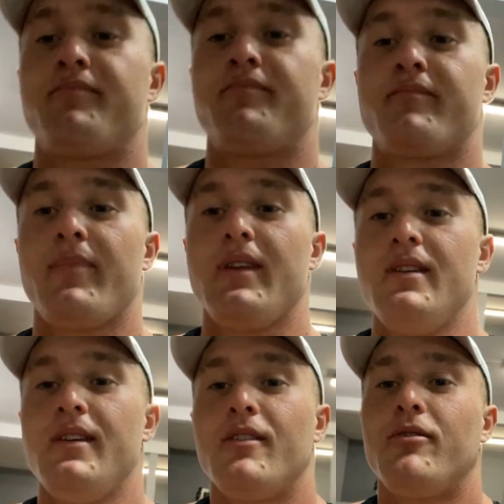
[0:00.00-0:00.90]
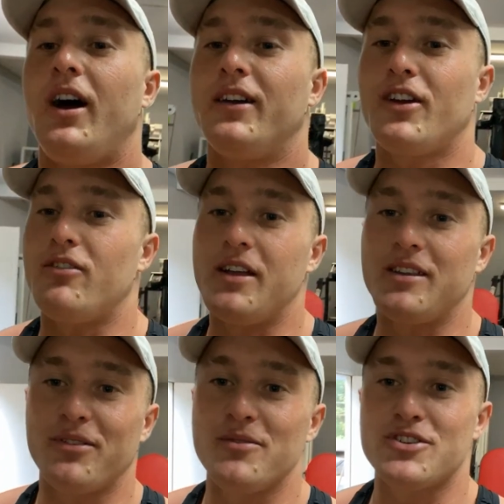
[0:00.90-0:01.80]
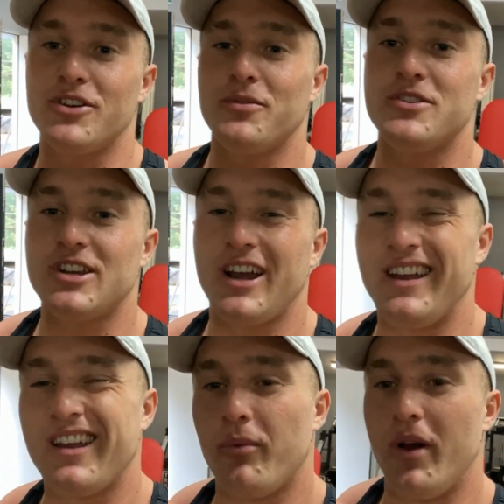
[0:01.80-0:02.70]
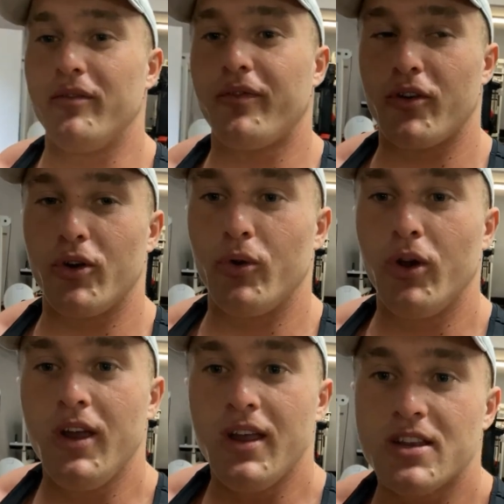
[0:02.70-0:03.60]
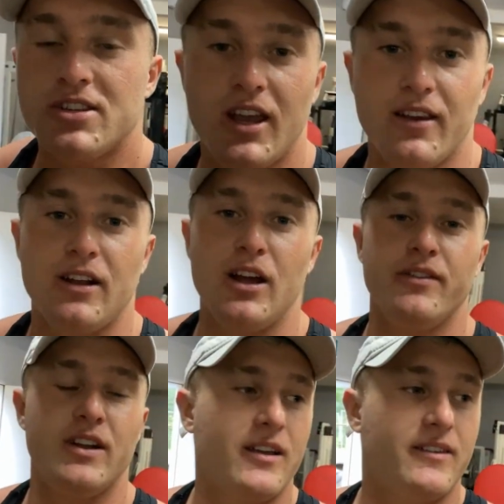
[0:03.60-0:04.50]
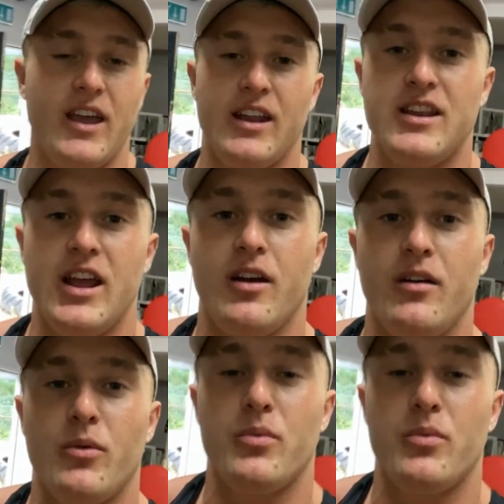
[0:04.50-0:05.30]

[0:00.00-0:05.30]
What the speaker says: Right, so I wrapped up some shots with Jake, went through the GS clothing like I said, and then I'll